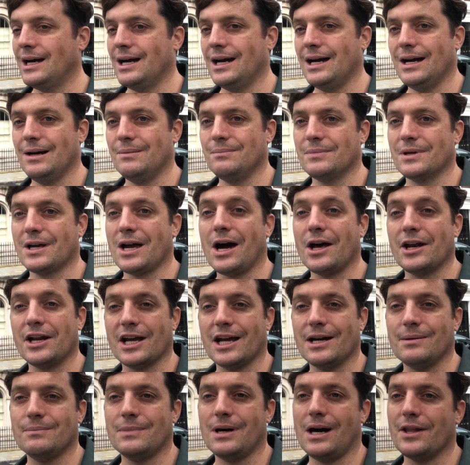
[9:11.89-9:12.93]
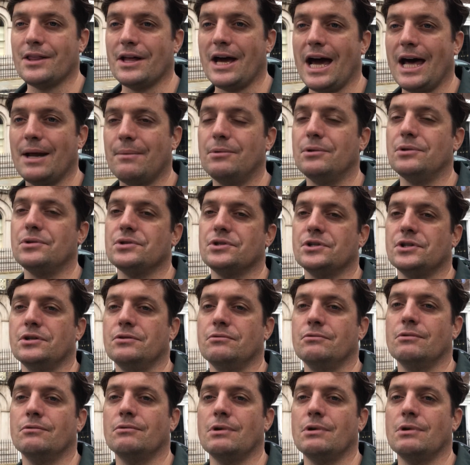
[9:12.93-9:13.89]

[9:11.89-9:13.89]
um, Cunningham, other admirals who